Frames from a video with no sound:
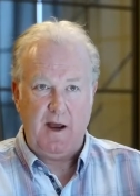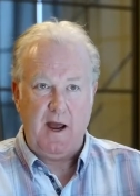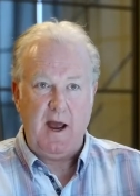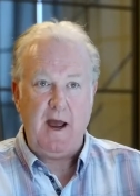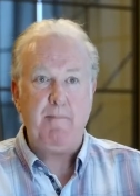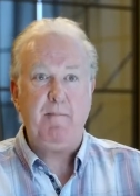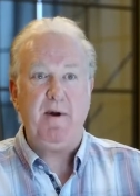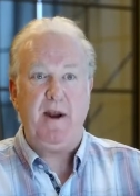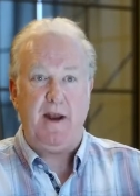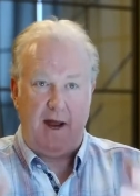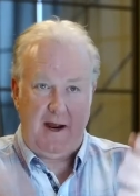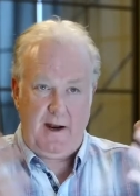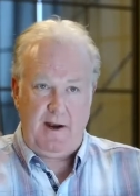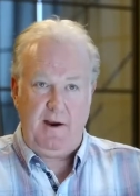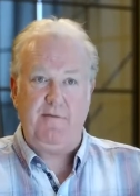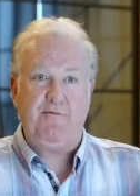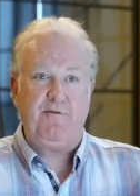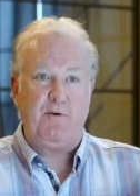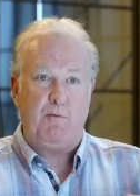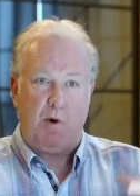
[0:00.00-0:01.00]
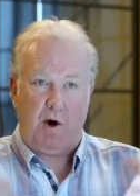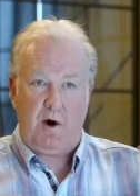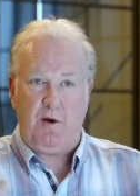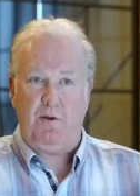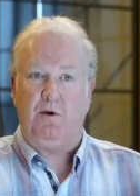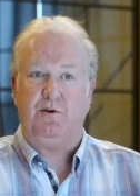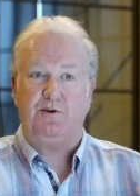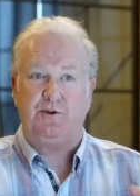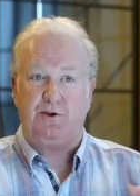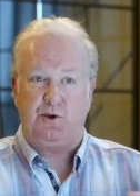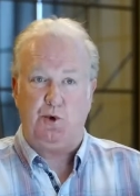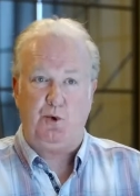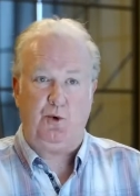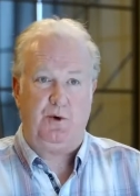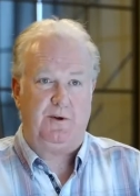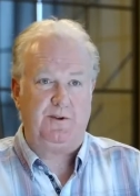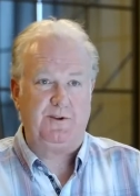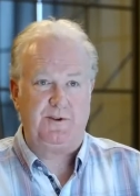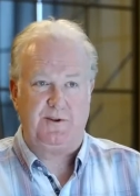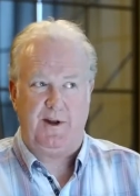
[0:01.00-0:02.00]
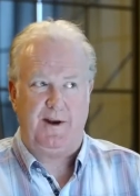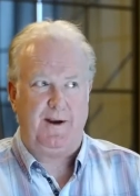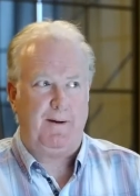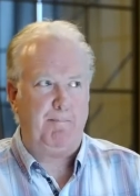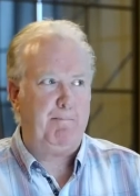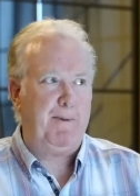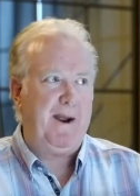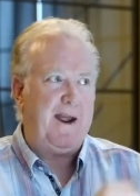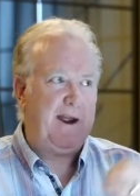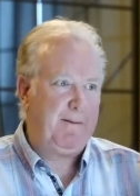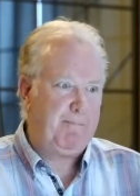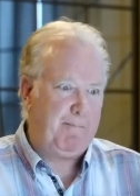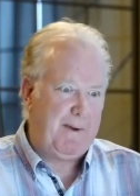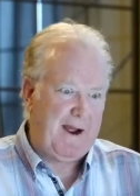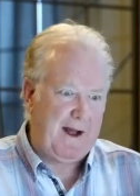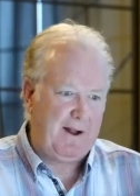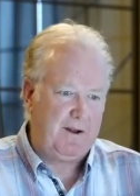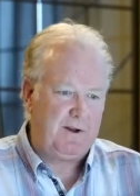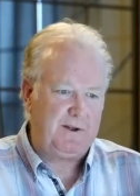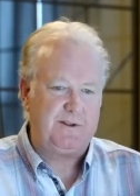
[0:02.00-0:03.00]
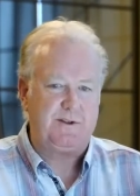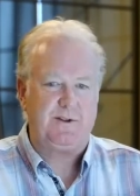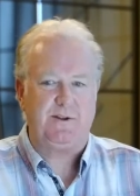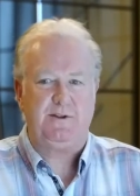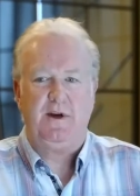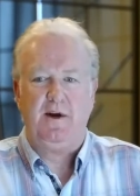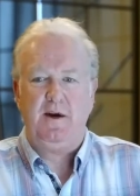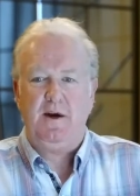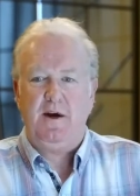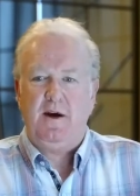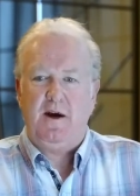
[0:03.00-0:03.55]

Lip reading: emanating from all those tools, like bank balance,